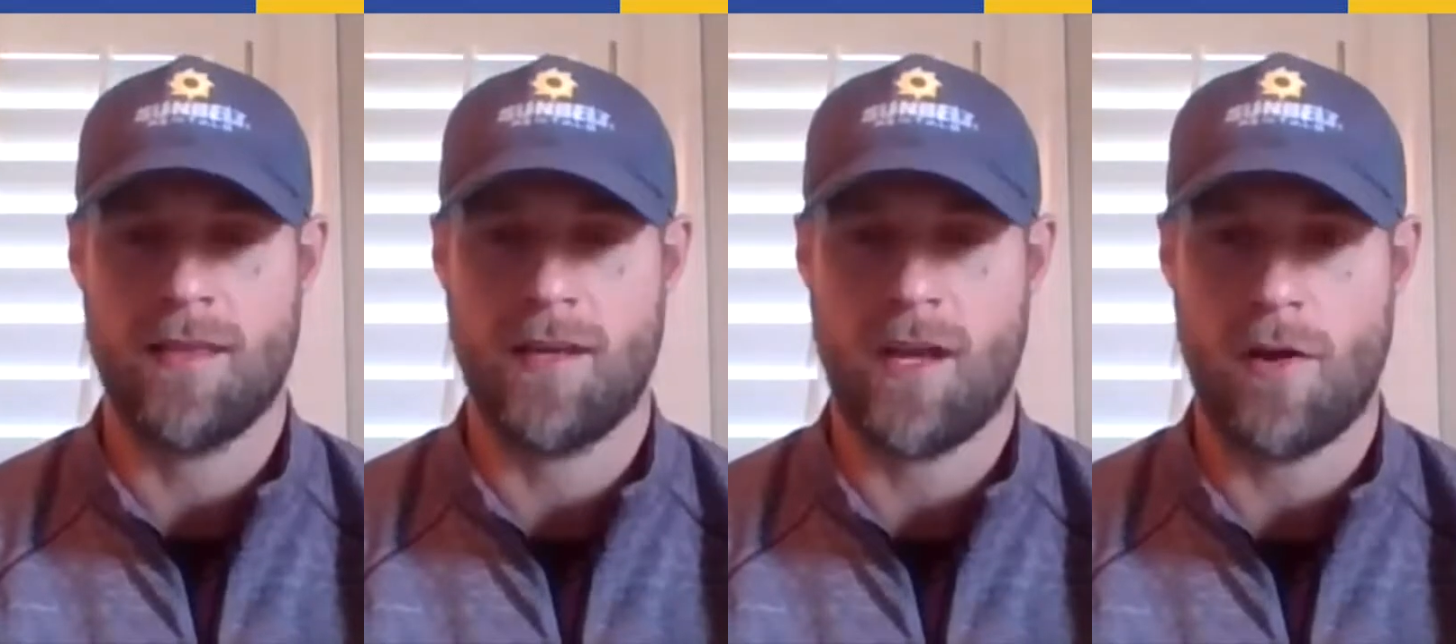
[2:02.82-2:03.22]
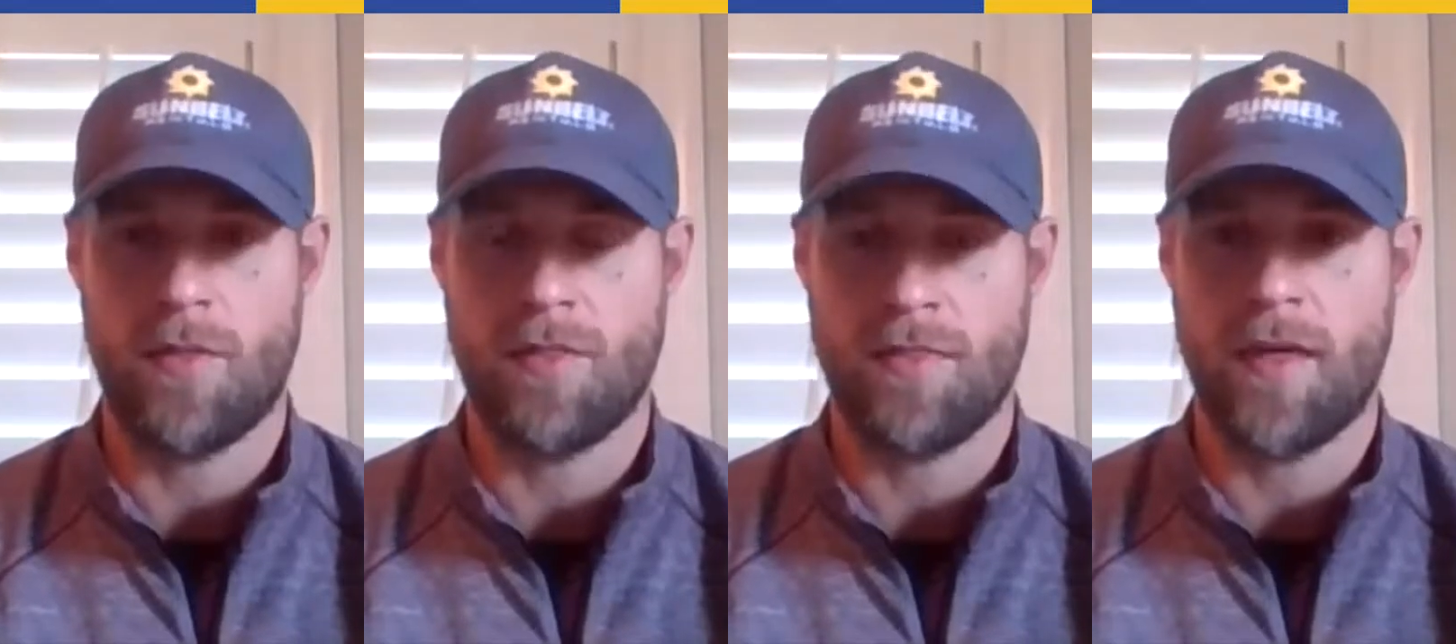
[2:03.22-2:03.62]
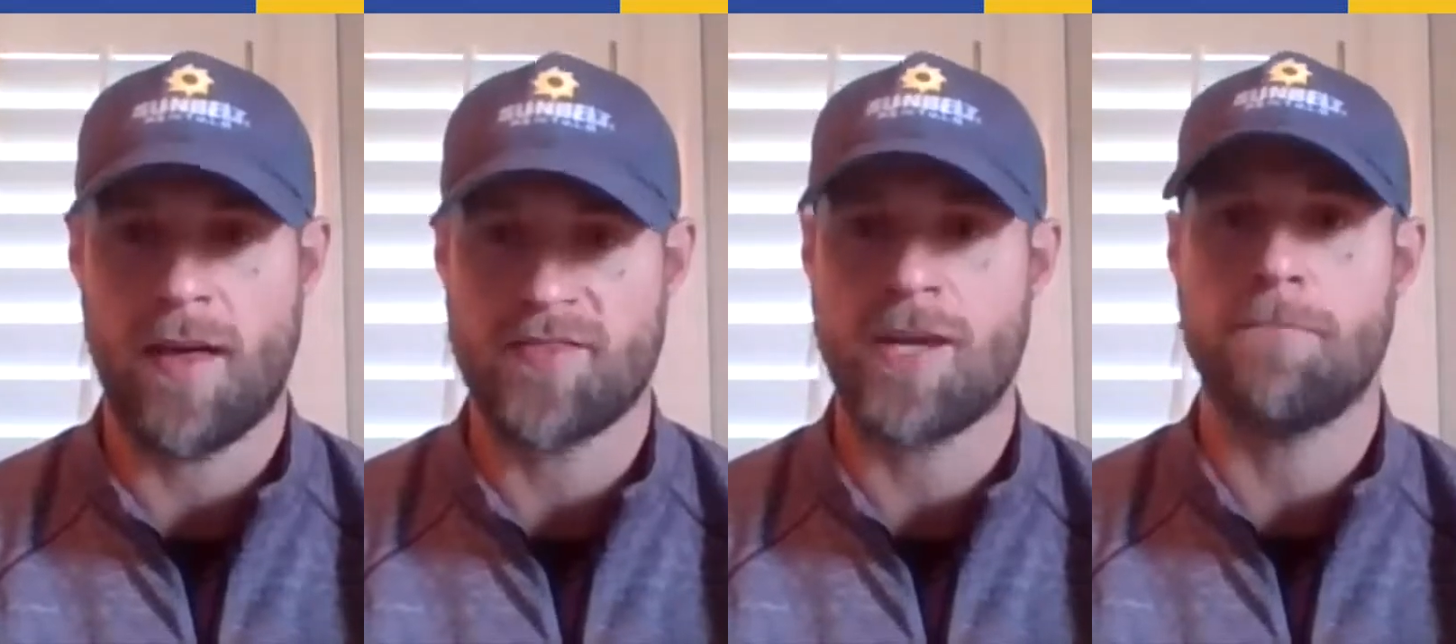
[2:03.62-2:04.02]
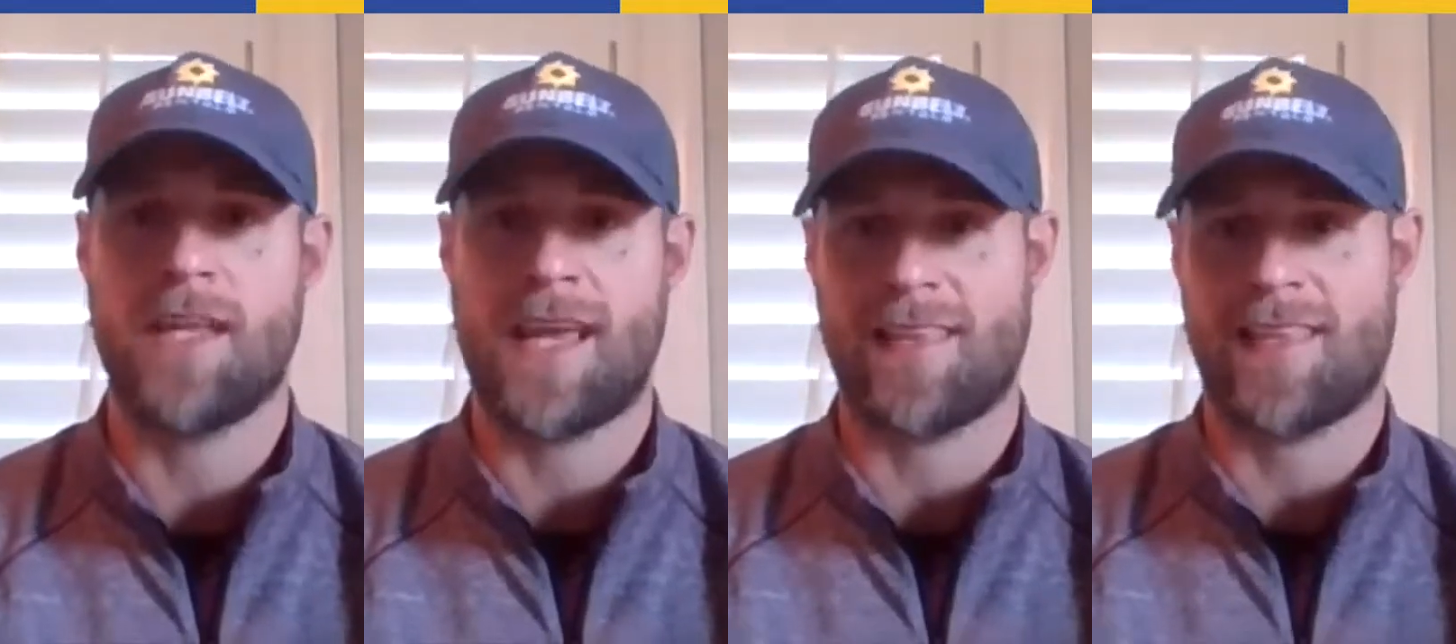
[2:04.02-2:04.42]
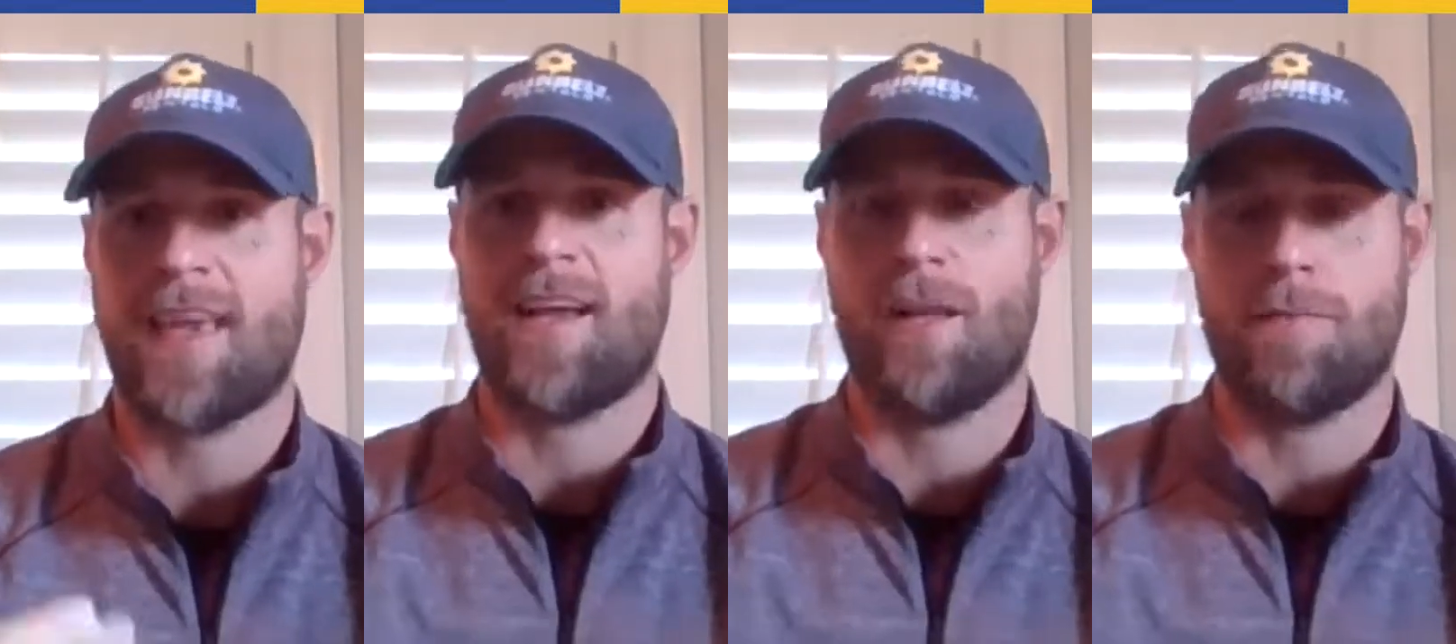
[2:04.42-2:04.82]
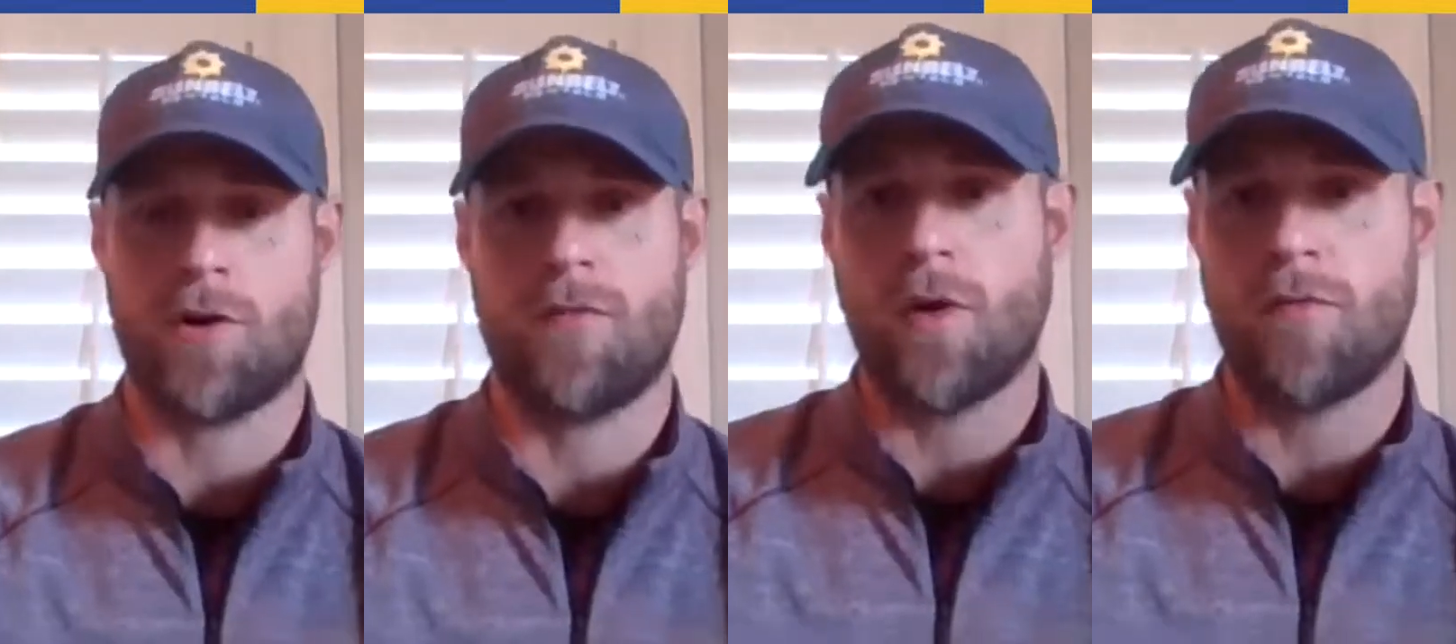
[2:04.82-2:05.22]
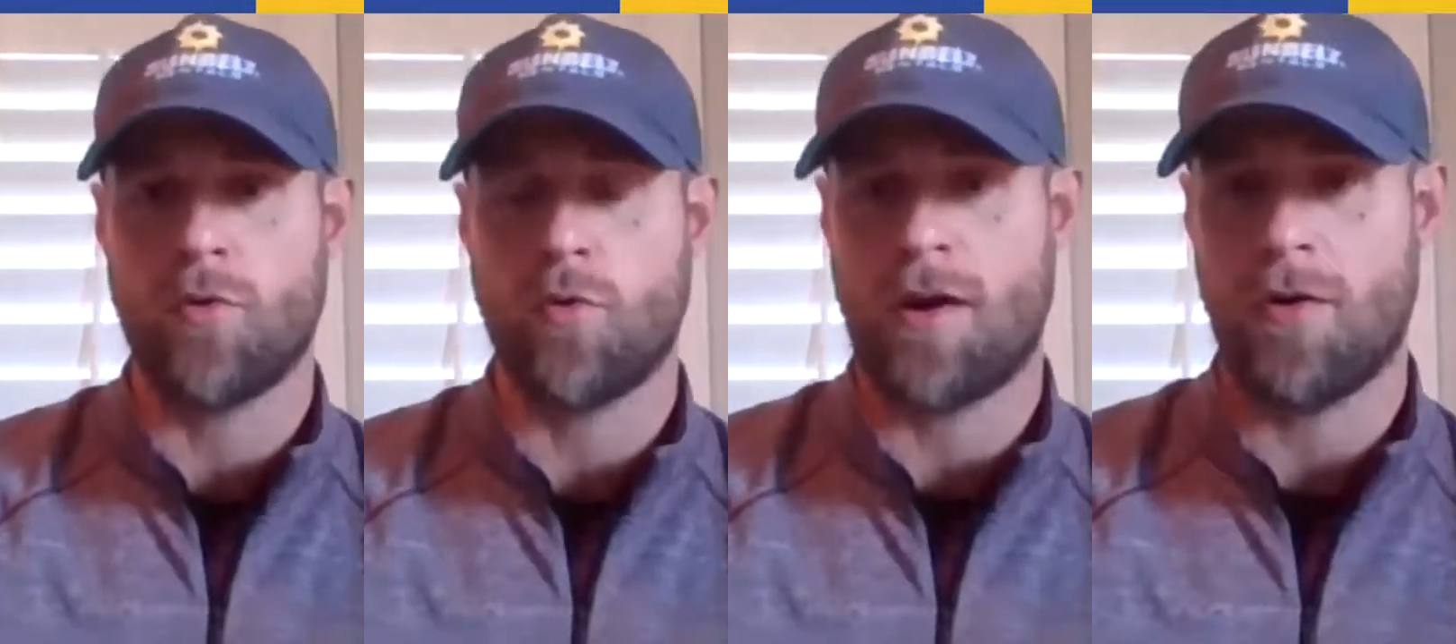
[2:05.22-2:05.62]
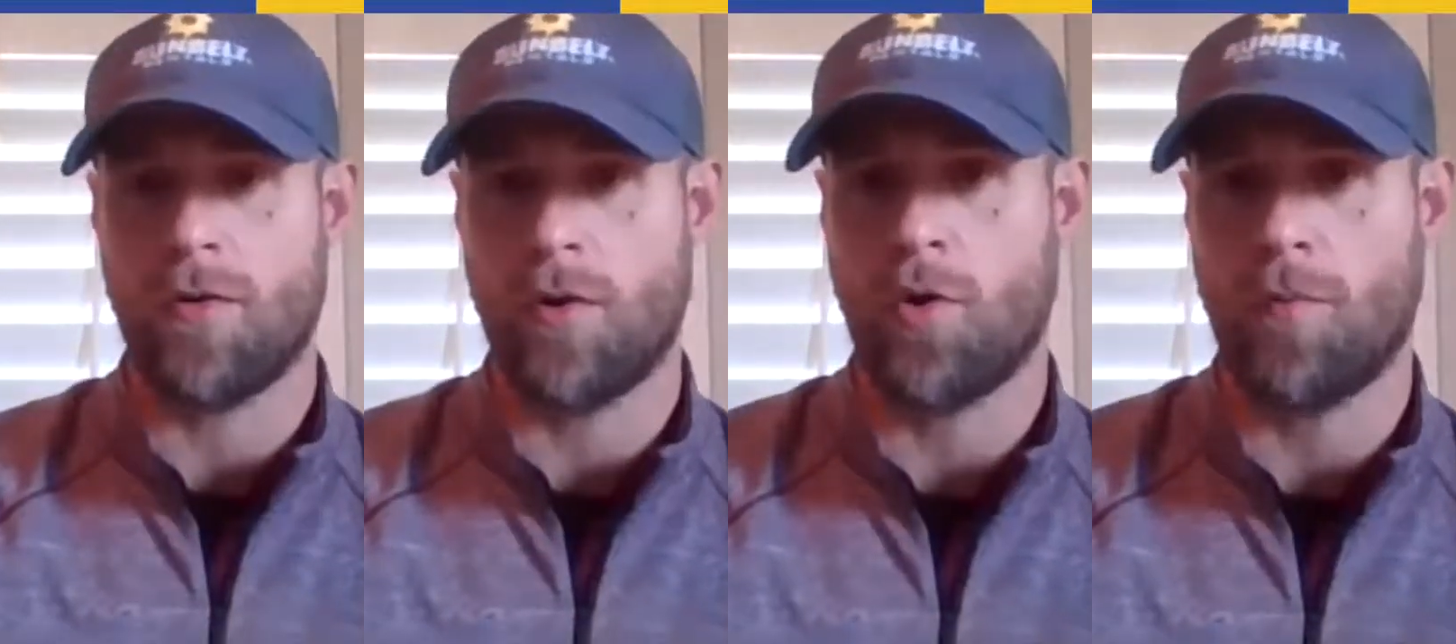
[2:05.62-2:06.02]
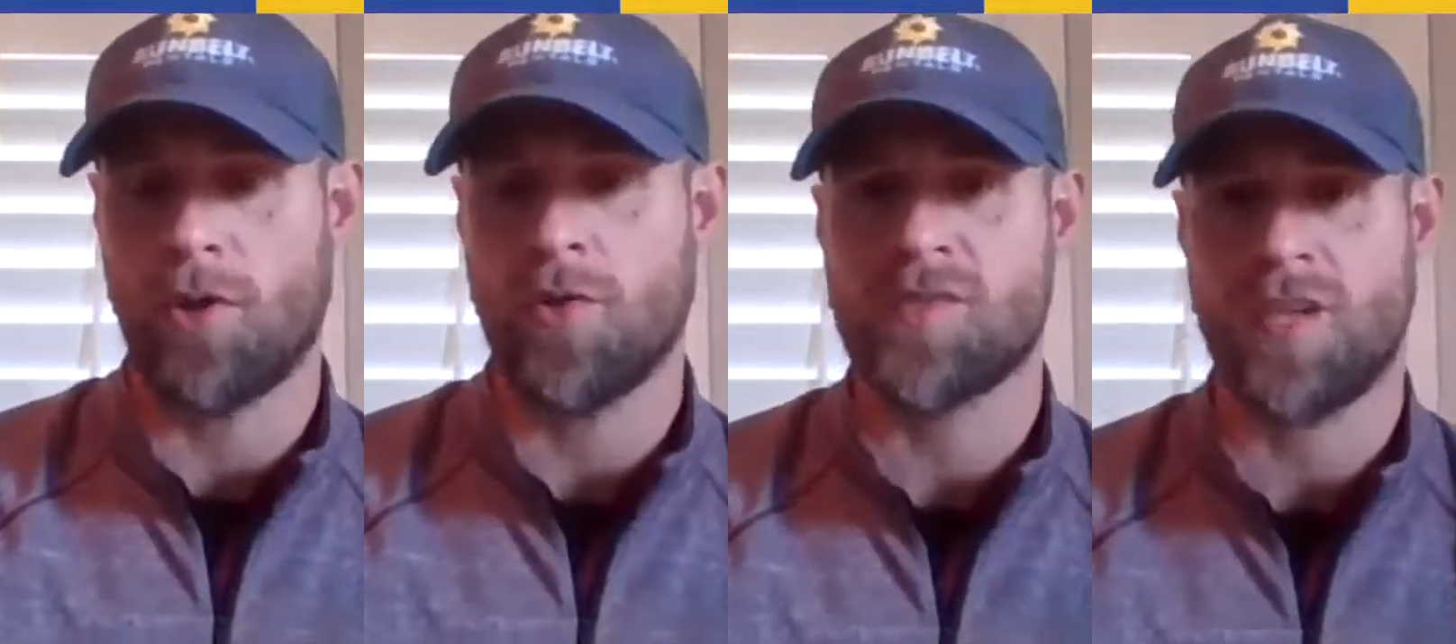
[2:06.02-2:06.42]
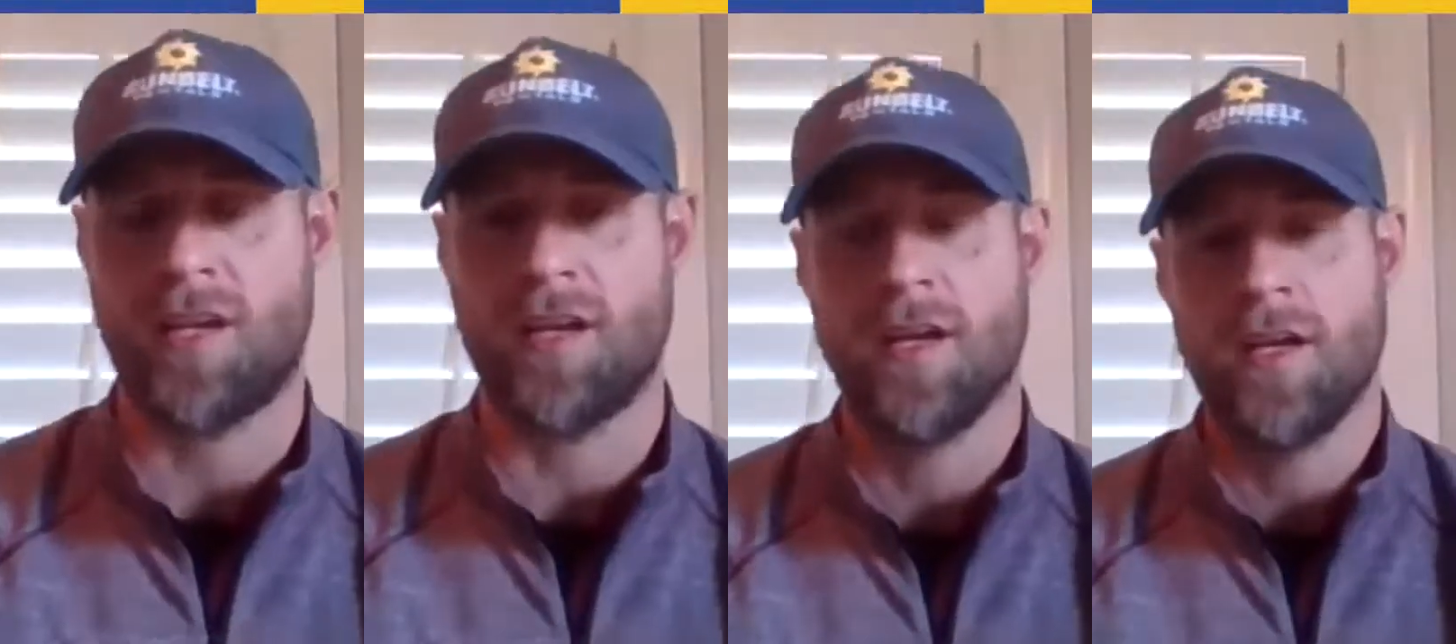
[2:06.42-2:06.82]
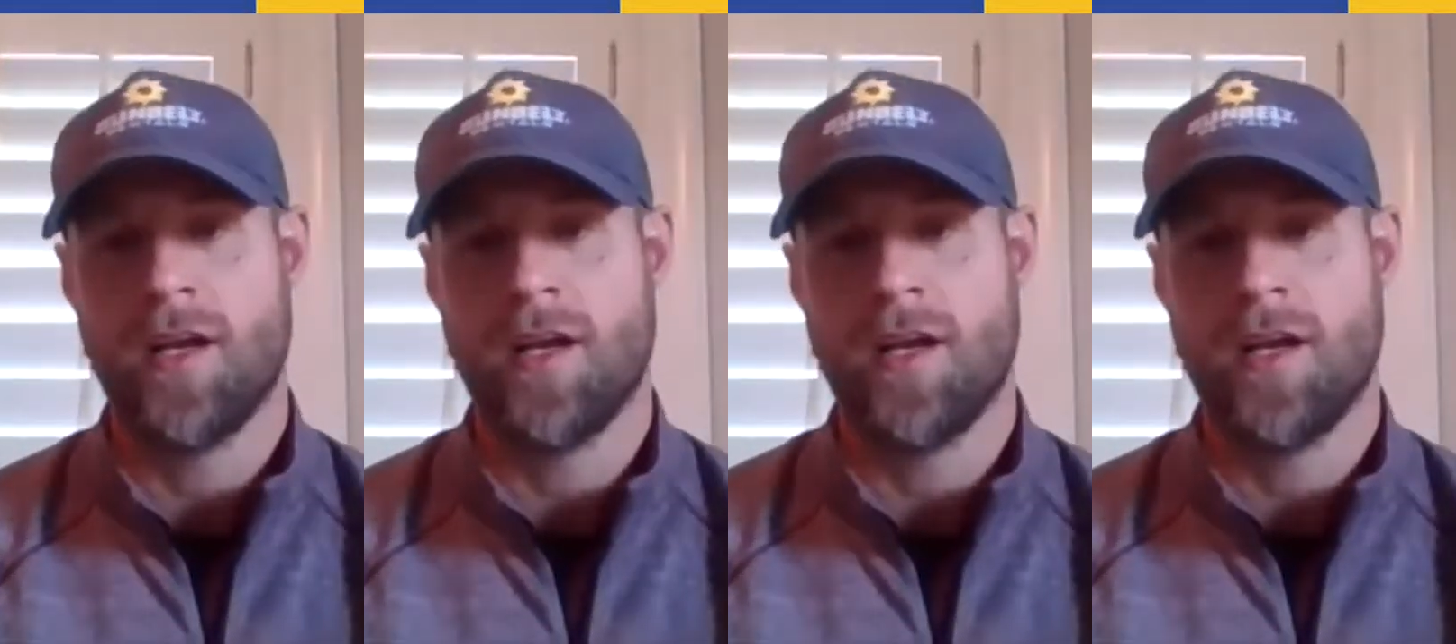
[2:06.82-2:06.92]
know somebody at the caliber of, of who, I, who I'm losing?